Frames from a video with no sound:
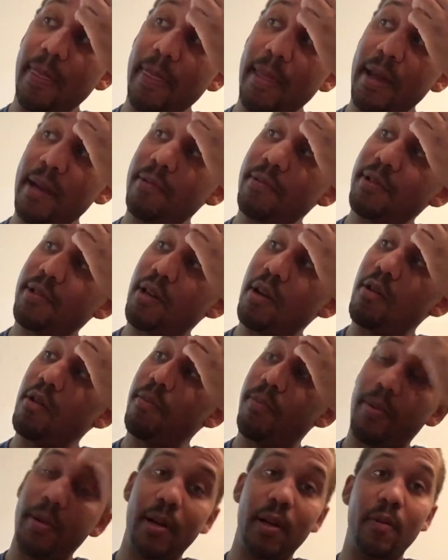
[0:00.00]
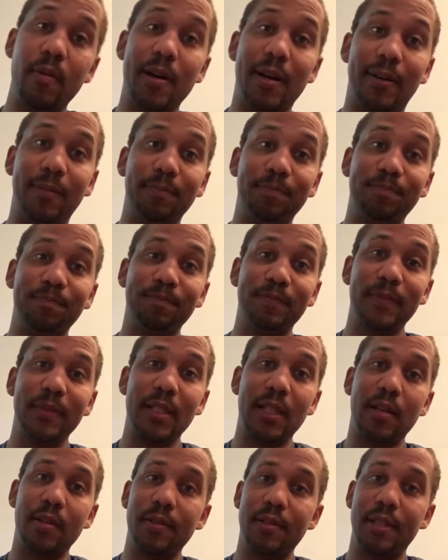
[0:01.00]
And it was going pretty well.
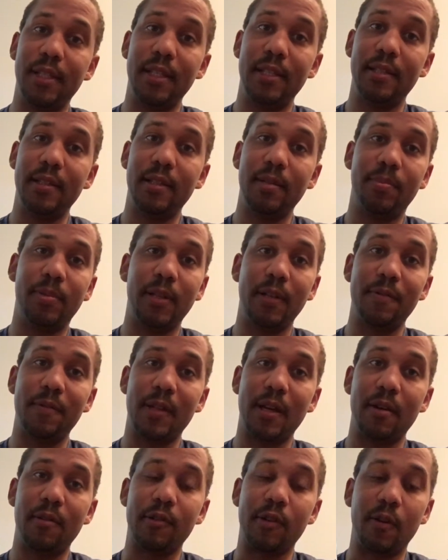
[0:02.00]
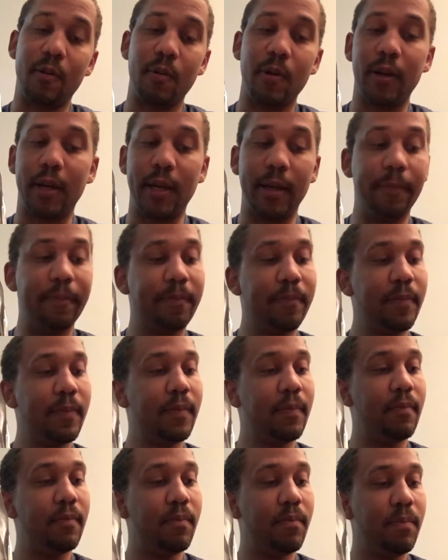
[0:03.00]
I was decently pleased with how it was all working.
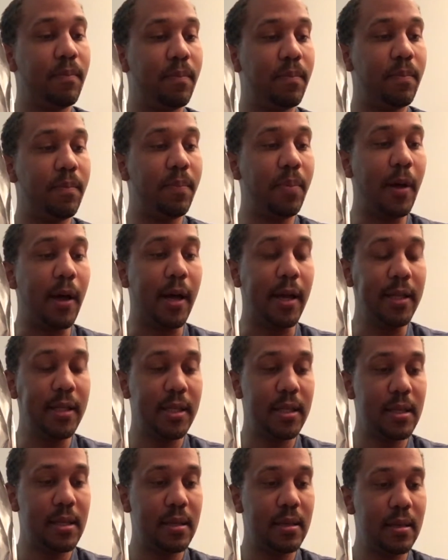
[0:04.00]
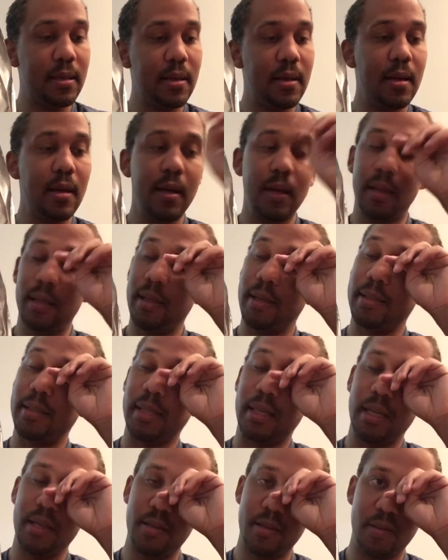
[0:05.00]
But I was
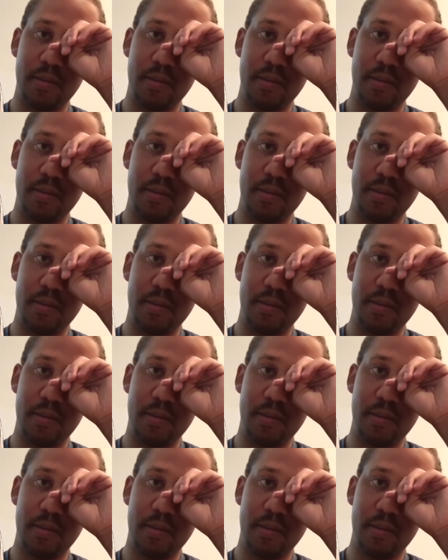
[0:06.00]
like,